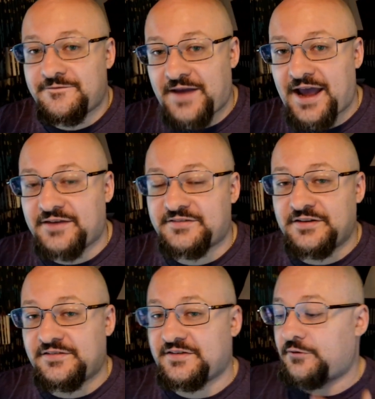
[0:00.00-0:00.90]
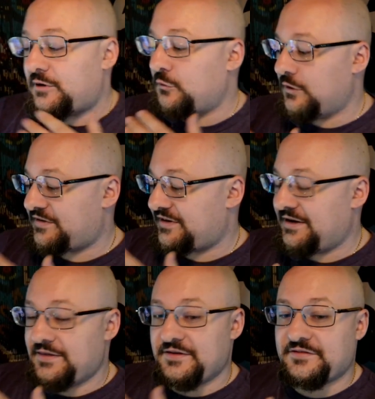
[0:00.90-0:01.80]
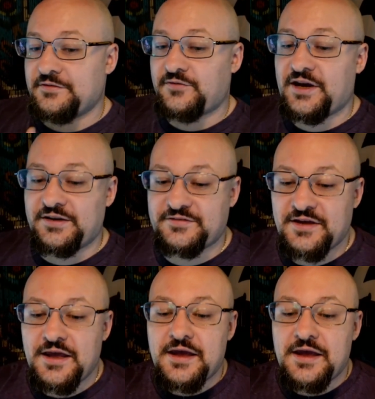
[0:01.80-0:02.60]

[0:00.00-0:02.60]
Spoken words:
fast considering what's in this device.